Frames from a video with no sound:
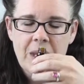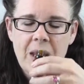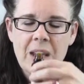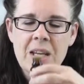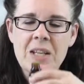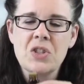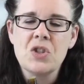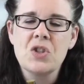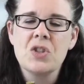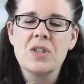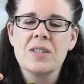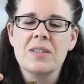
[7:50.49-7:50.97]

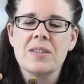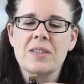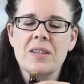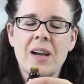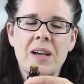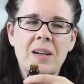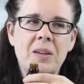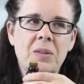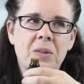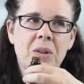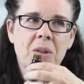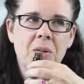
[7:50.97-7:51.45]
It's just,
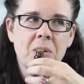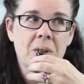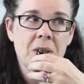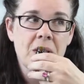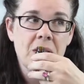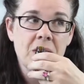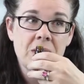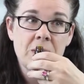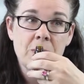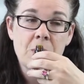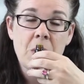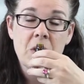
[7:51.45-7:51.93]
I don't know,
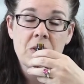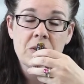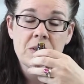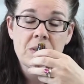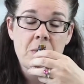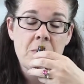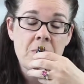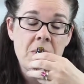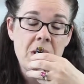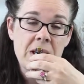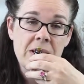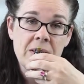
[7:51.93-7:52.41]
it smells
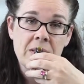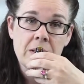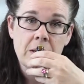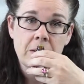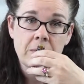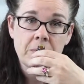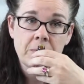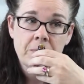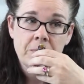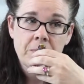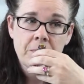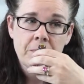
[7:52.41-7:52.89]

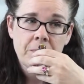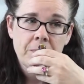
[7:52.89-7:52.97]
amazing.